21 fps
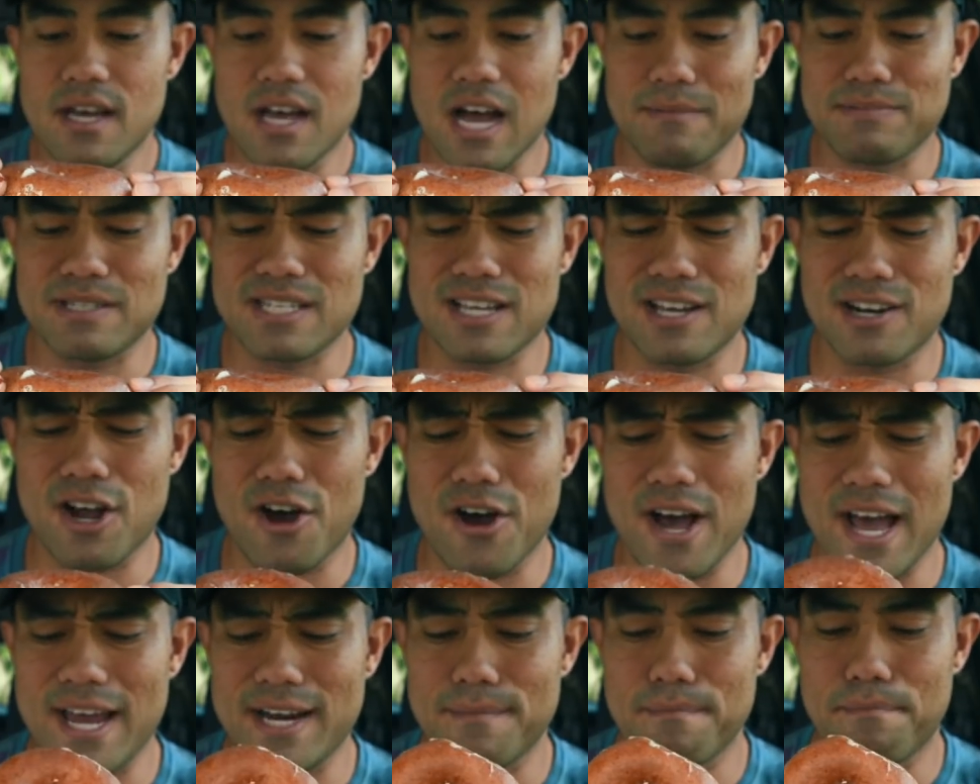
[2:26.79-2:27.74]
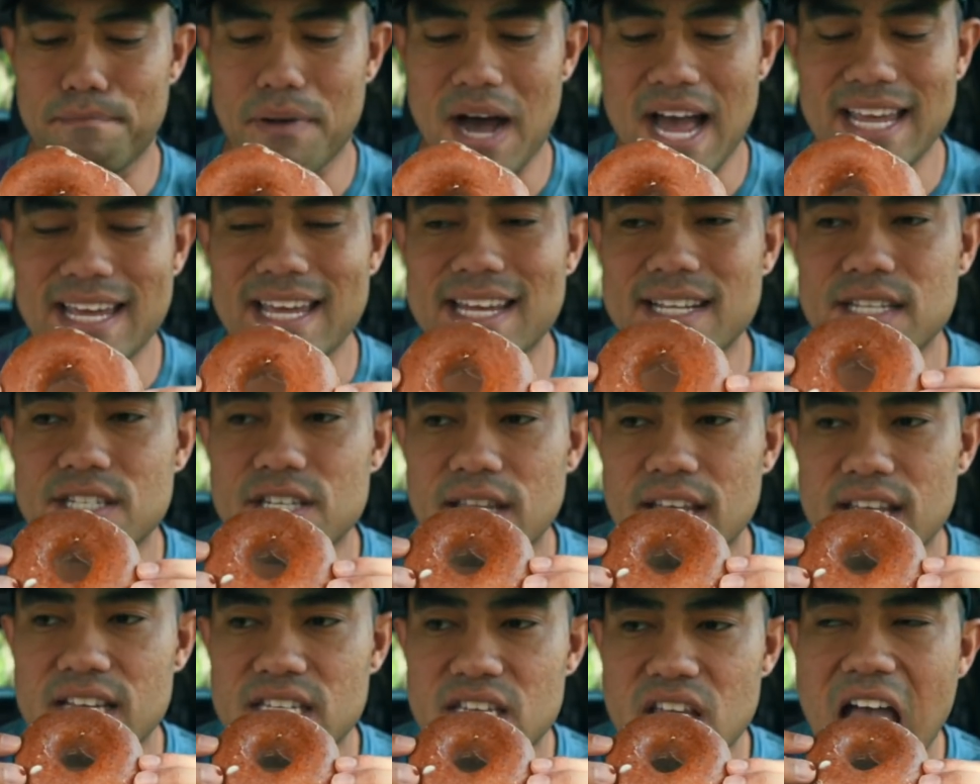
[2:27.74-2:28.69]
I'm just gonna go ahead and bite into
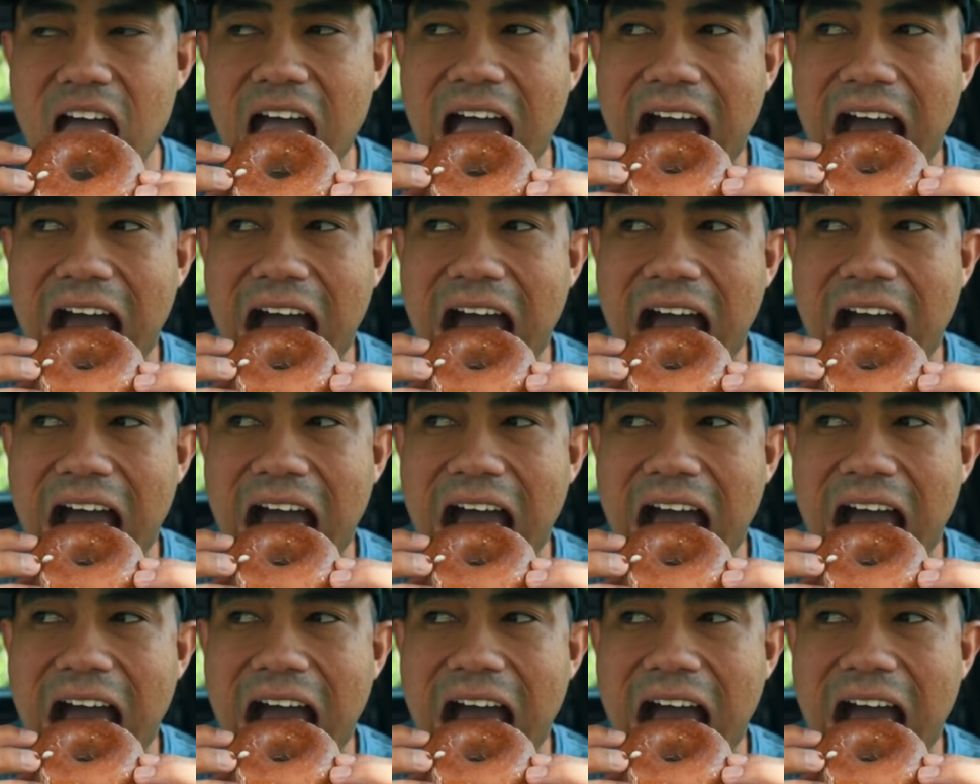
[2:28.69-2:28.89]
this.